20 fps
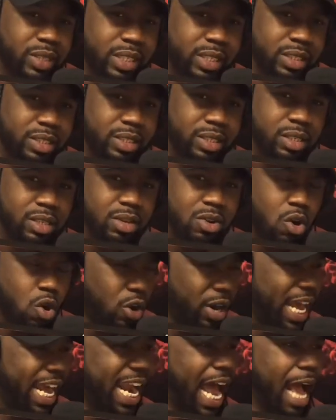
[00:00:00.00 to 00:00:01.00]
it.
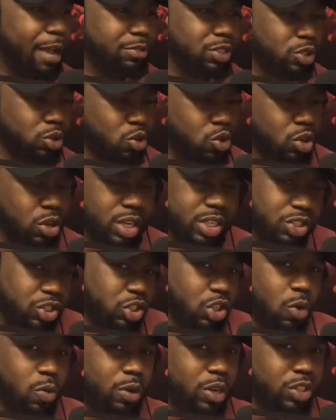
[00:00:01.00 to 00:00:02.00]
Or that obstacle will
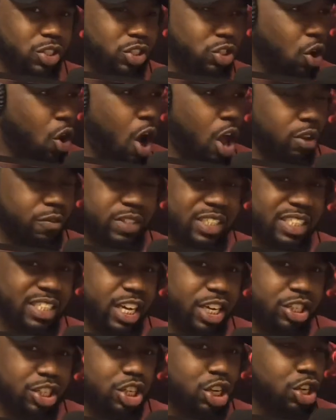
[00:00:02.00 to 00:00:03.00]
all of a
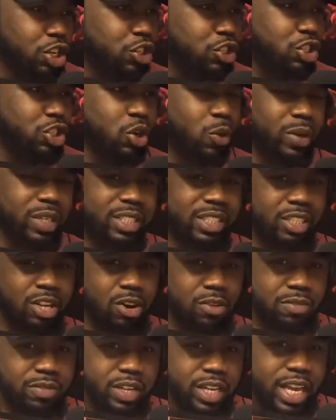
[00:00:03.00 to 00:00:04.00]
sudden show
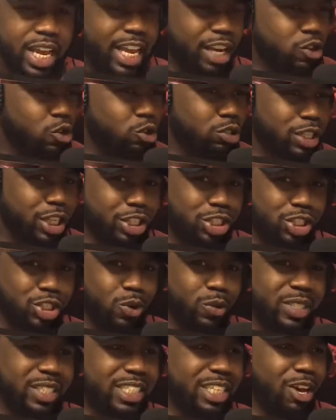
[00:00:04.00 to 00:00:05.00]
itself. And usually it
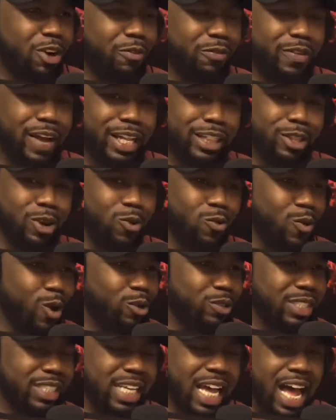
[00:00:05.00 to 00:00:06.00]
shows itself at the
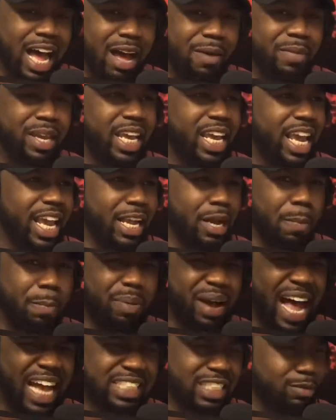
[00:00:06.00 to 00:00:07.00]
worst time it could
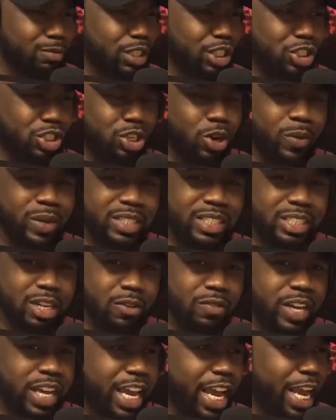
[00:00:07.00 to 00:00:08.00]
possibly show
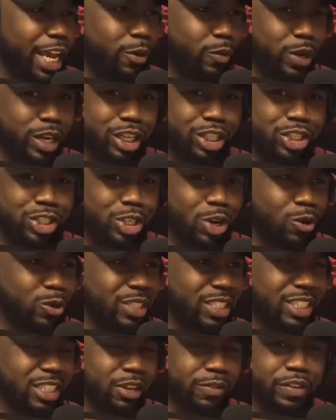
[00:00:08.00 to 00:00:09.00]
itself. And when it shows
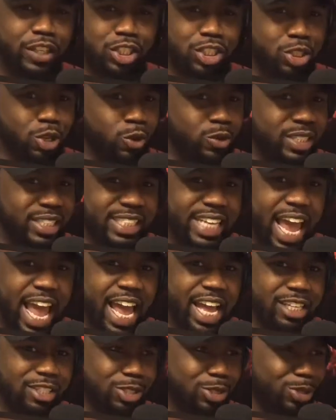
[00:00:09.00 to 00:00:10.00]
itself, it shows its
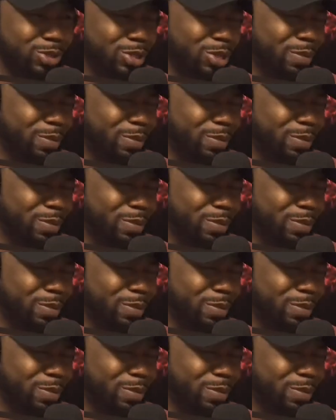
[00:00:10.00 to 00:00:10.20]
ass too. You